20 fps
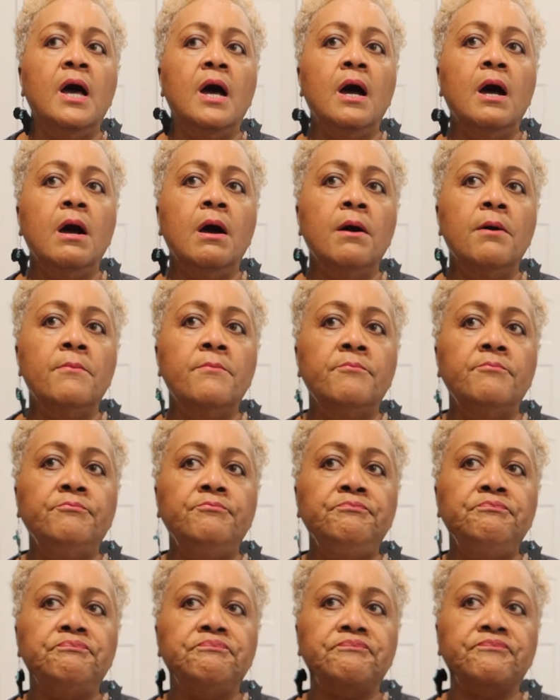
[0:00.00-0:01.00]

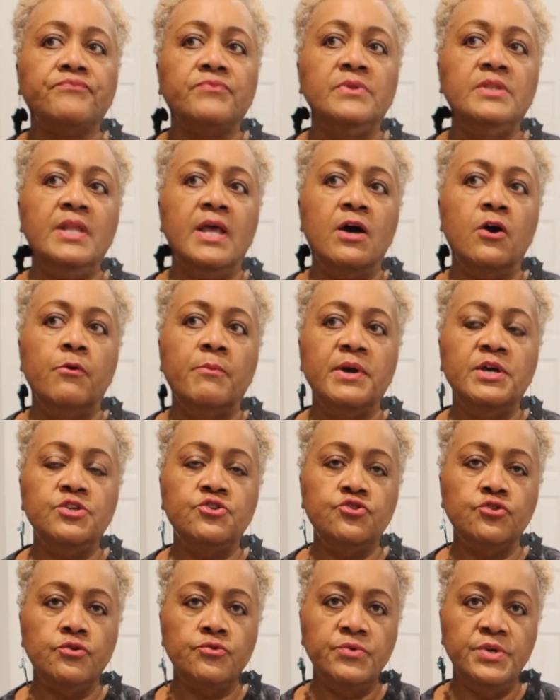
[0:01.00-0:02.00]
now my
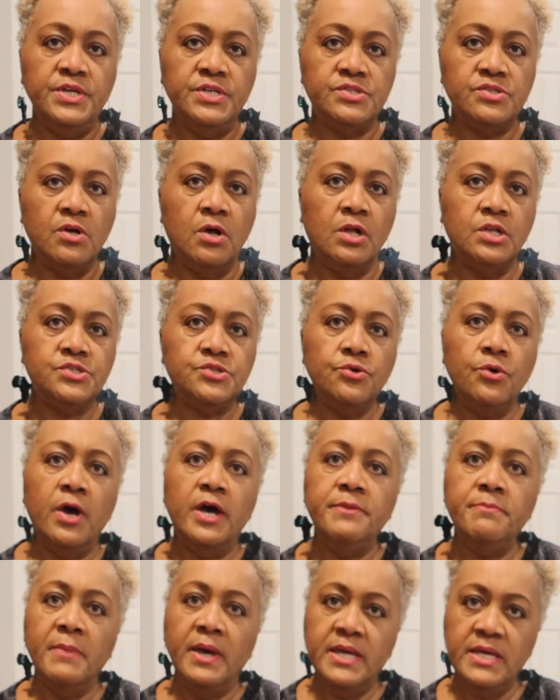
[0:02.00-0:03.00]
jewelry is also
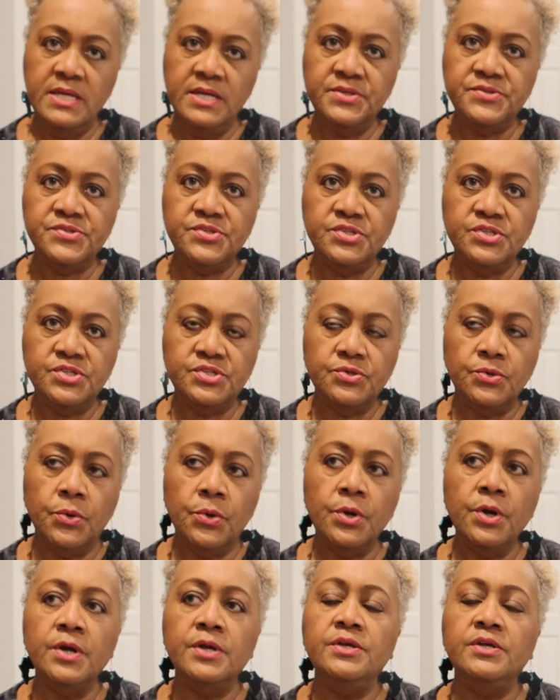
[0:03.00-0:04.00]
on my Etsy store.